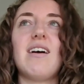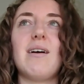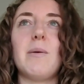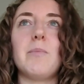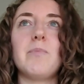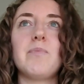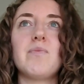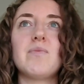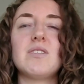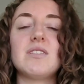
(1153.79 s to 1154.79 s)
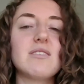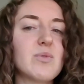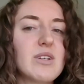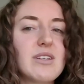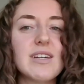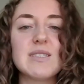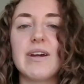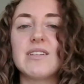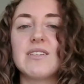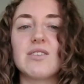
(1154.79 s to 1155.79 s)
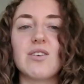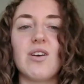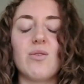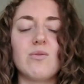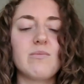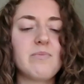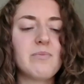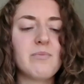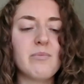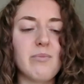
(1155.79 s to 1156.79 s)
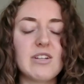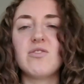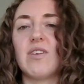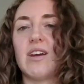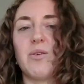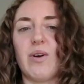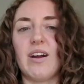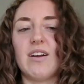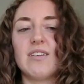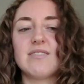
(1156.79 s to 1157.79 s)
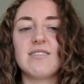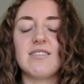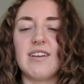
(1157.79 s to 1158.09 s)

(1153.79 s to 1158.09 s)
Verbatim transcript: Um, didn't really expect it to go much of anywhere.